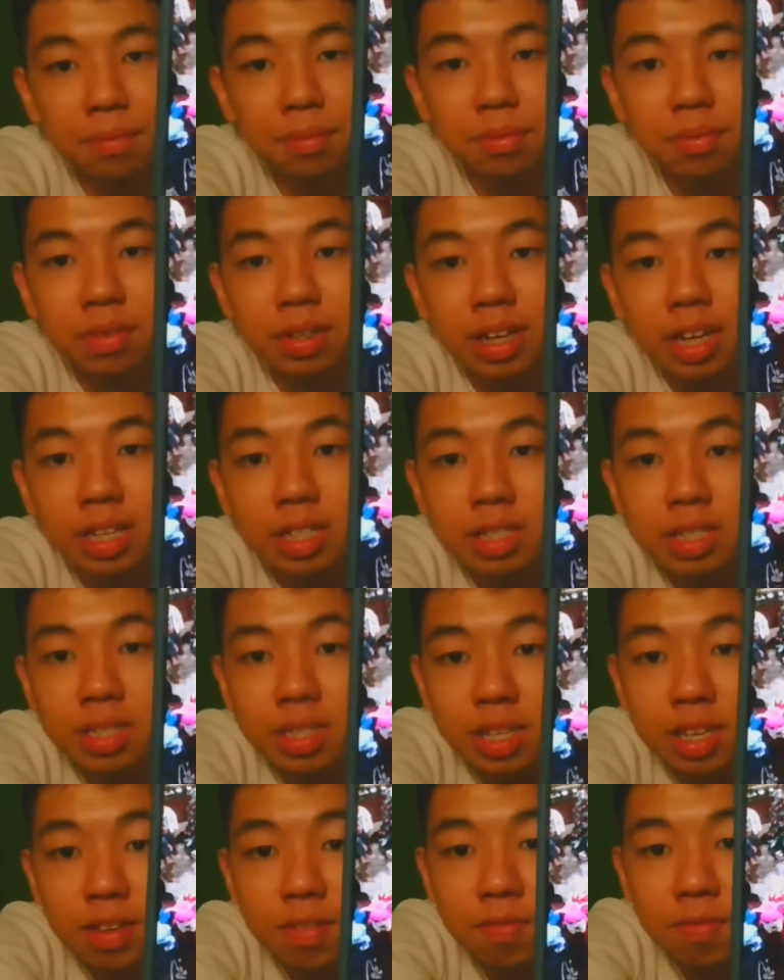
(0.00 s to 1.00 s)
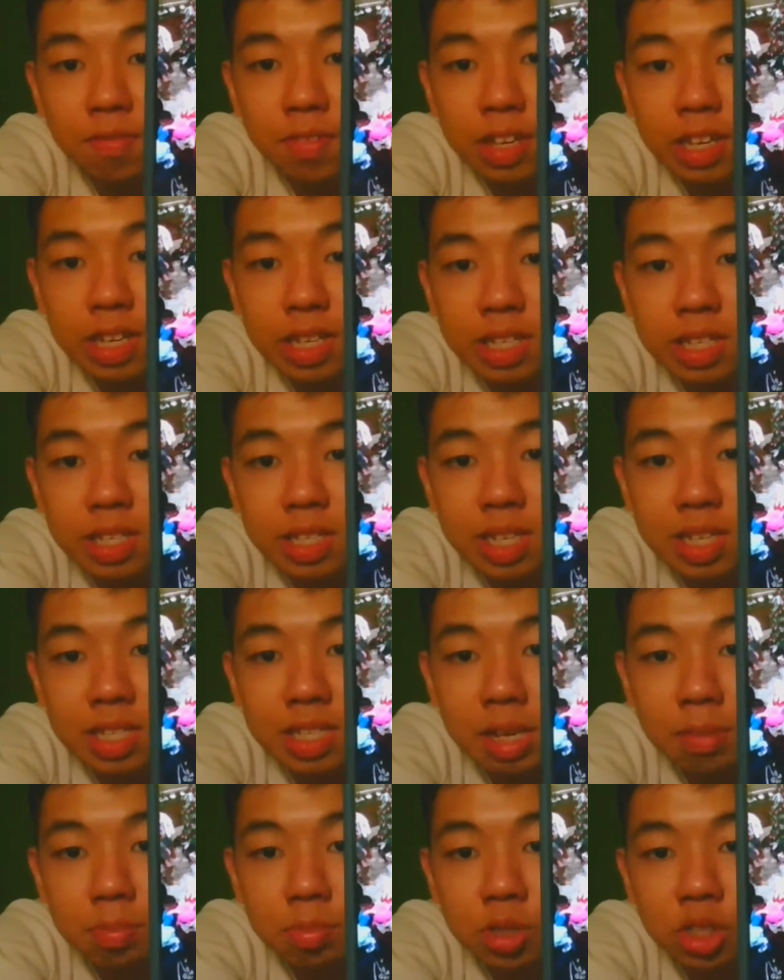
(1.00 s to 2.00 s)
you can see V is the
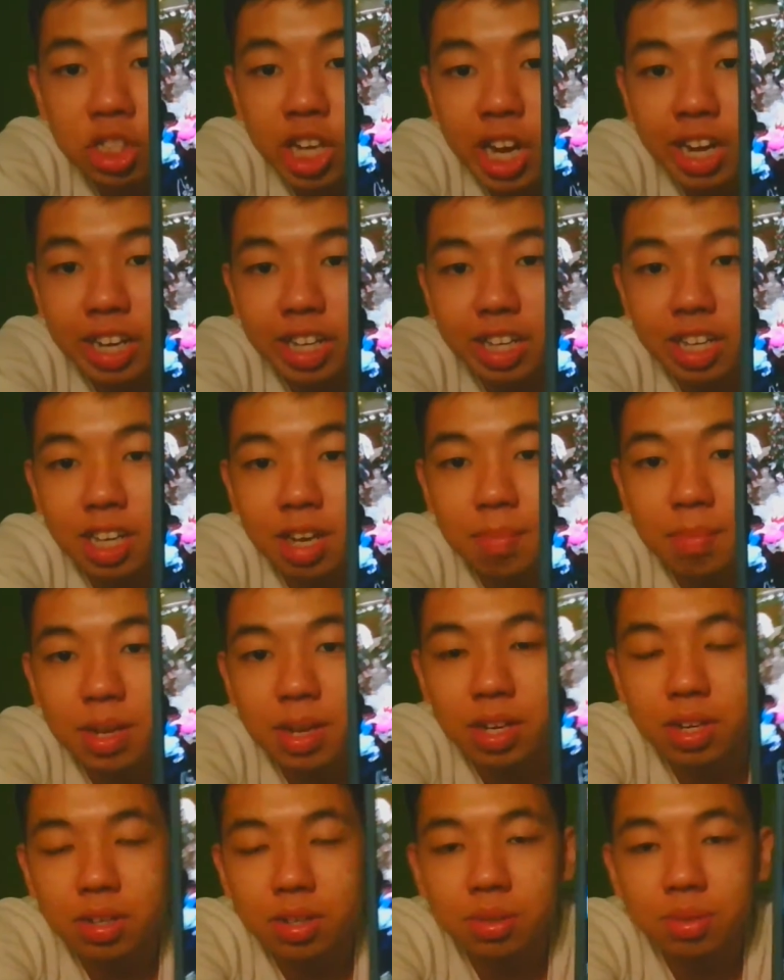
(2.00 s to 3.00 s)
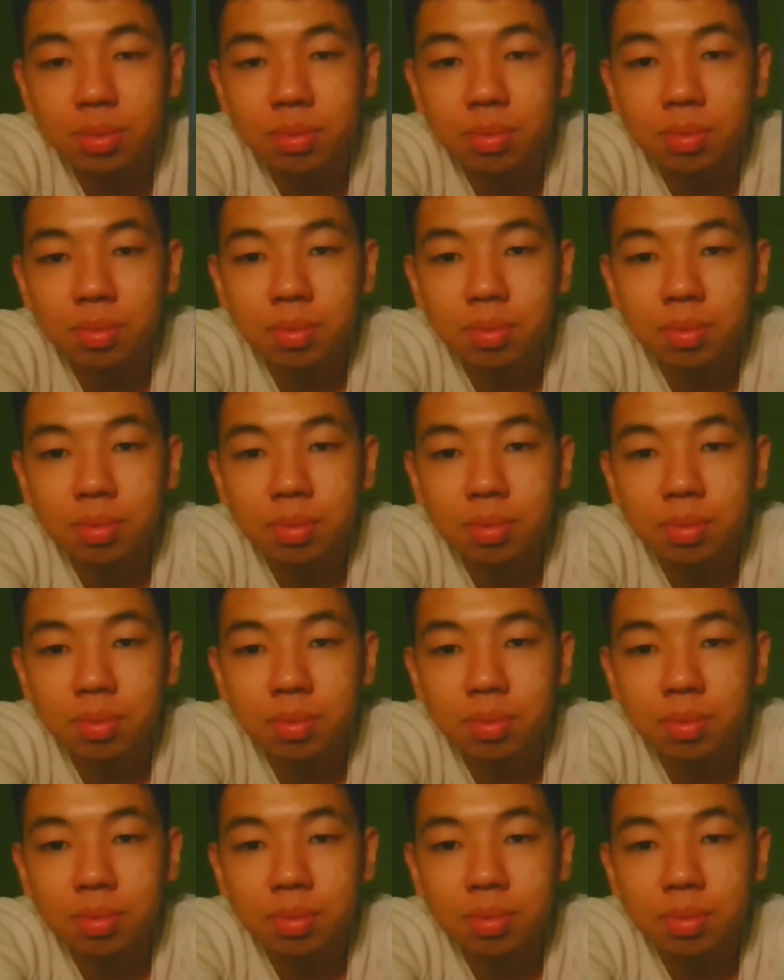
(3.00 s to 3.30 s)
subject in the middle.